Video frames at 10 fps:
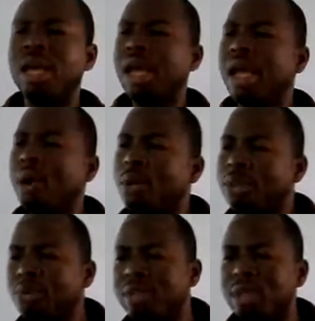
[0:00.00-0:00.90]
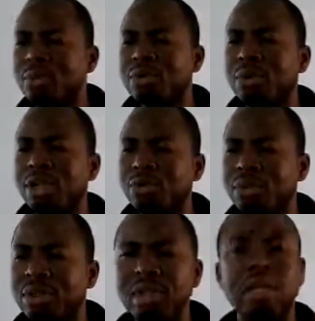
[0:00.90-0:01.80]
What do you think we should eat
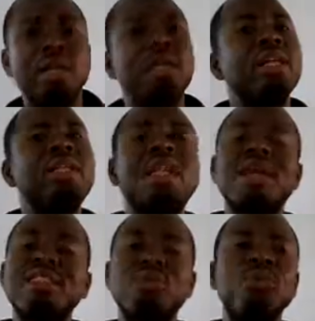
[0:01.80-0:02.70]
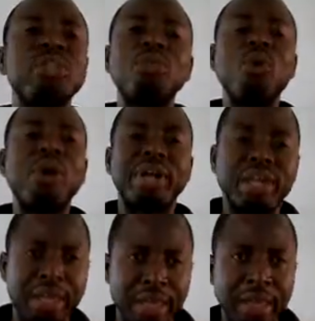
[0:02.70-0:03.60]
today? That thing wouldn't
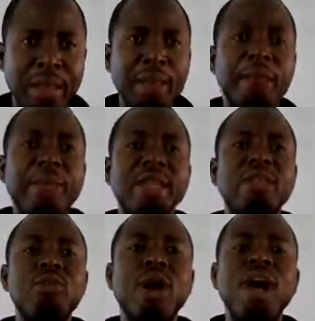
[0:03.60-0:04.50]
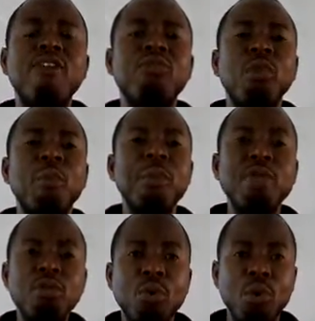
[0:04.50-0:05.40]
occur. But you have your
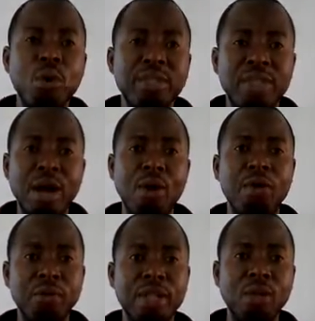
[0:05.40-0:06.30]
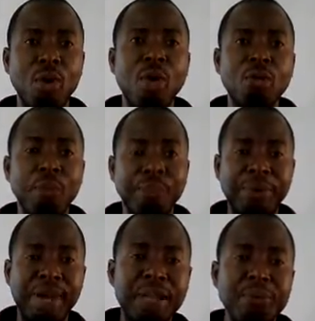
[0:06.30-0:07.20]
menu done already or your
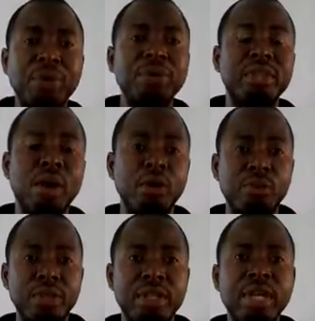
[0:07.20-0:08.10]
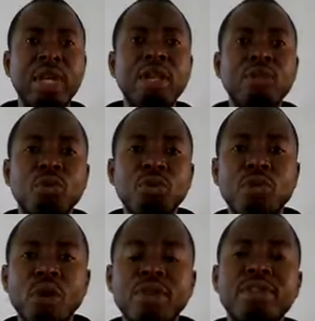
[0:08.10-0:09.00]
planned meal done already. So
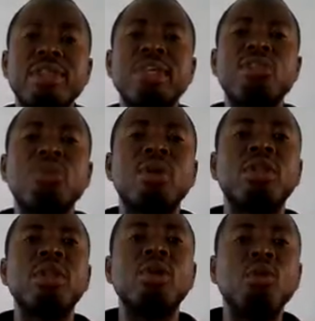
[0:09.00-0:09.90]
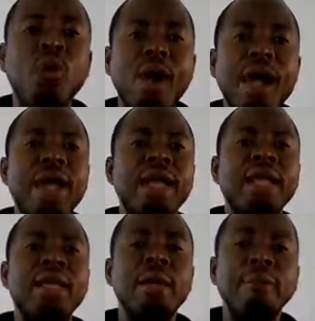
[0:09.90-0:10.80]
yours is to go
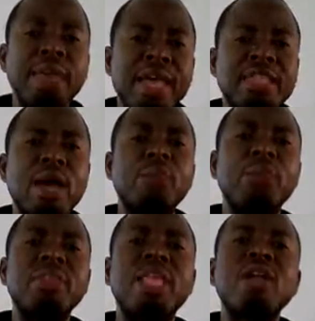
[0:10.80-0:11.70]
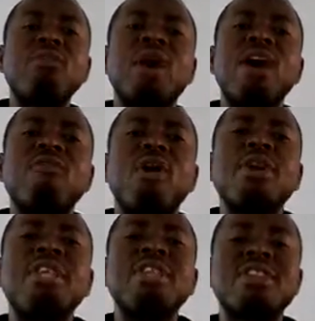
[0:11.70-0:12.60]
ahead. Based upon that, you have
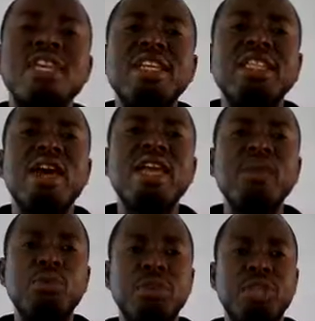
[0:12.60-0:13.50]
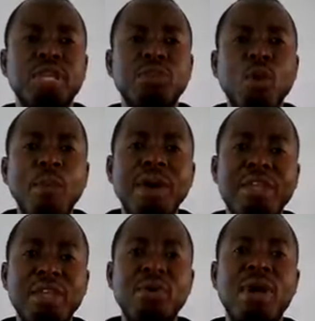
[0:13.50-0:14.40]
all the essential ingredients or
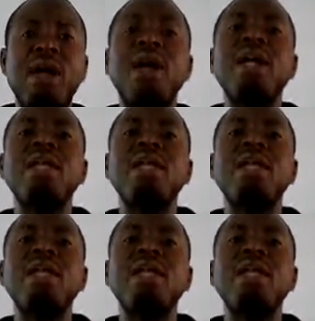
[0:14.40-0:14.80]
material